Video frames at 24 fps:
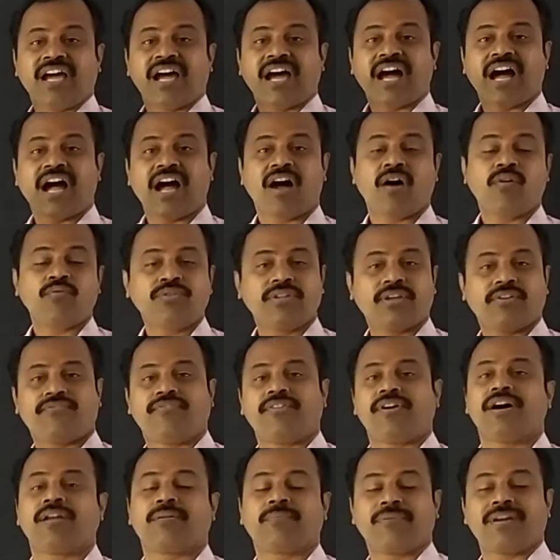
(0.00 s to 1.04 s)
how the
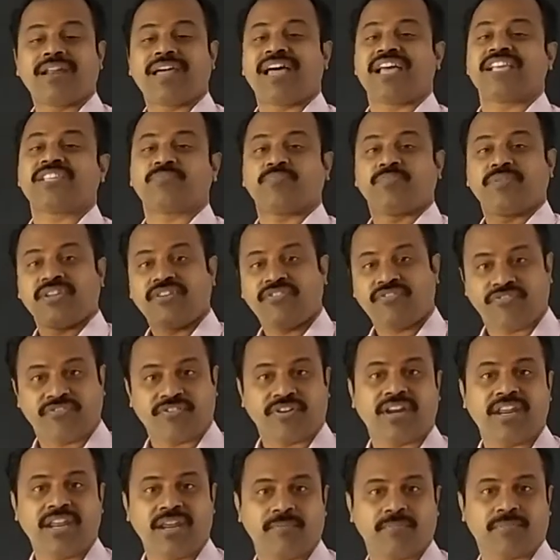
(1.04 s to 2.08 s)
formula has been
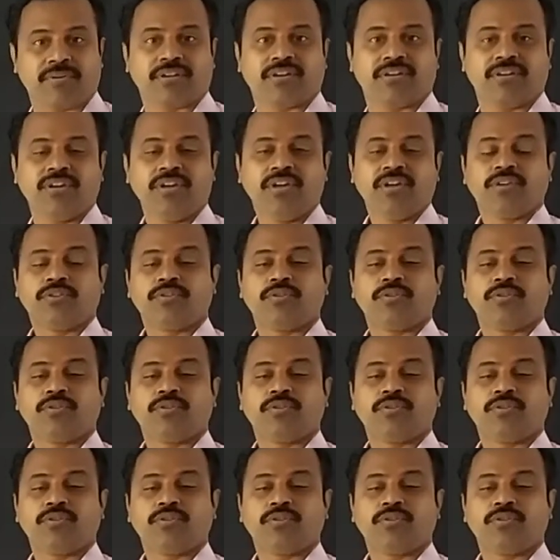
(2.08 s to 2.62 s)
framed.